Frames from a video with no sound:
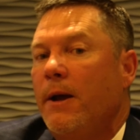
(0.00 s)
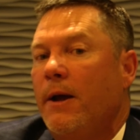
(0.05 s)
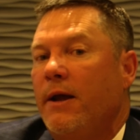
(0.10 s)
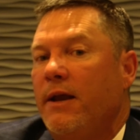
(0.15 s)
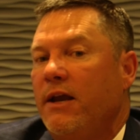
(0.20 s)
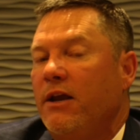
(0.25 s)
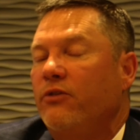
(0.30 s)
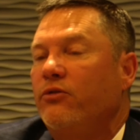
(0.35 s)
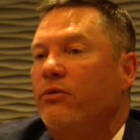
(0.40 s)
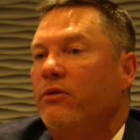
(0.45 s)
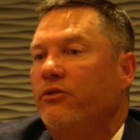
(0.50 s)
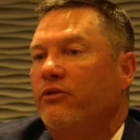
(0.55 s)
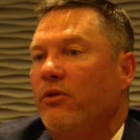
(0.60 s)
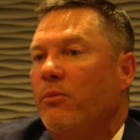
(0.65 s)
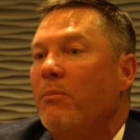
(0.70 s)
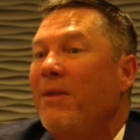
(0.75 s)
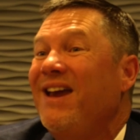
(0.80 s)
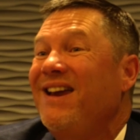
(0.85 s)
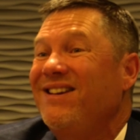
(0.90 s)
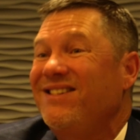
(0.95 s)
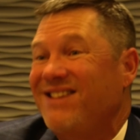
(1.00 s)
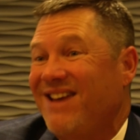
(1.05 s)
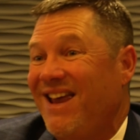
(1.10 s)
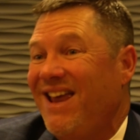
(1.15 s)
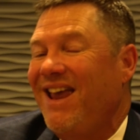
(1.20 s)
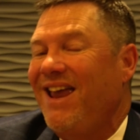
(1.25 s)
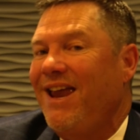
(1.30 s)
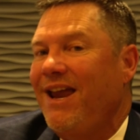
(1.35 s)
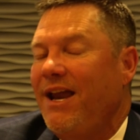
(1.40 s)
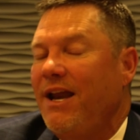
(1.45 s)
interest to
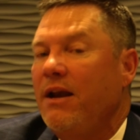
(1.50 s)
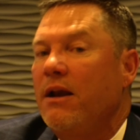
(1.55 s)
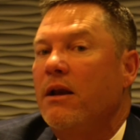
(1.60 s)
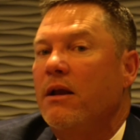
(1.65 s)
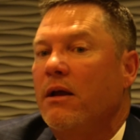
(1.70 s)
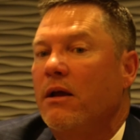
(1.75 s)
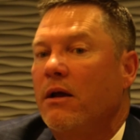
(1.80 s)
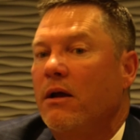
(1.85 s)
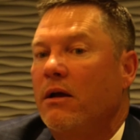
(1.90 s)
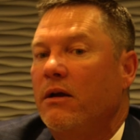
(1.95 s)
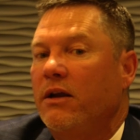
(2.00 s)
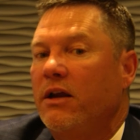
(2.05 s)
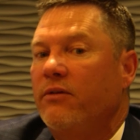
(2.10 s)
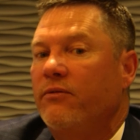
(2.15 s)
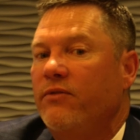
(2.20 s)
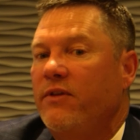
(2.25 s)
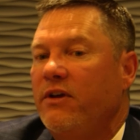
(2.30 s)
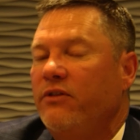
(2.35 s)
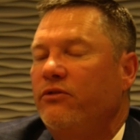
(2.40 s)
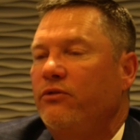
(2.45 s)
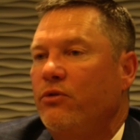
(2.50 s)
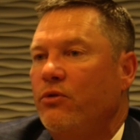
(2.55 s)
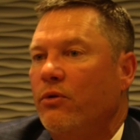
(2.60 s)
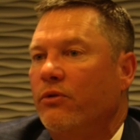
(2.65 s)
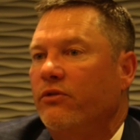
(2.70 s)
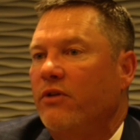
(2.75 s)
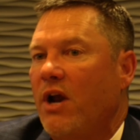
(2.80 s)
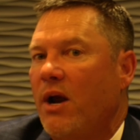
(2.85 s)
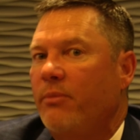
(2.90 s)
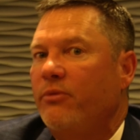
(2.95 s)
maintain, give these
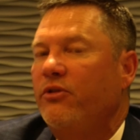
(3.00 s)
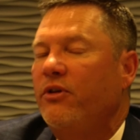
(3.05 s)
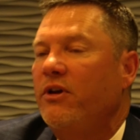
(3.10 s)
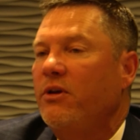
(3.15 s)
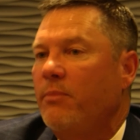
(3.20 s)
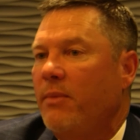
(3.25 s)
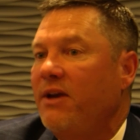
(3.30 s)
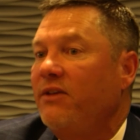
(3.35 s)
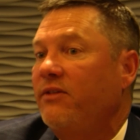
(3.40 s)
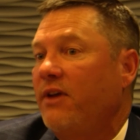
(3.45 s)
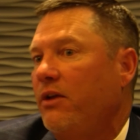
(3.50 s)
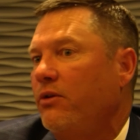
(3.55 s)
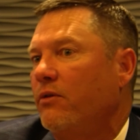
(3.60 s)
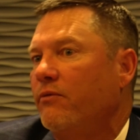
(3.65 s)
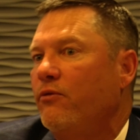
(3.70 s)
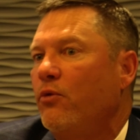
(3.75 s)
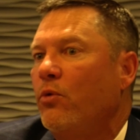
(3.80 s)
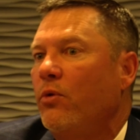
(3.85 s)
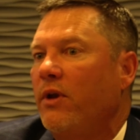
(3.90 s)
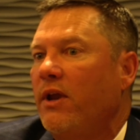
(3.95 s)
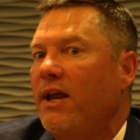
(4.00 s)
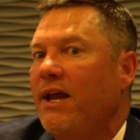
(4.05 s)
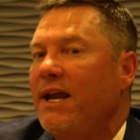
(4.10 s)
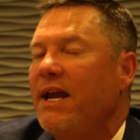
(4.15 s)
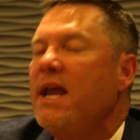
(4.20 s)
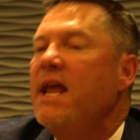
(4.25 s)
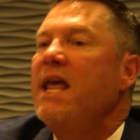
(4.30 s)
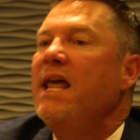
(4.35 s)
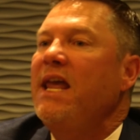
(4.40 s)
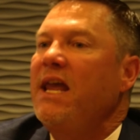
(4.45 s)
schools an opportunity to maintain their
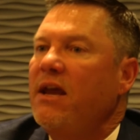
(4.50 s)
4-day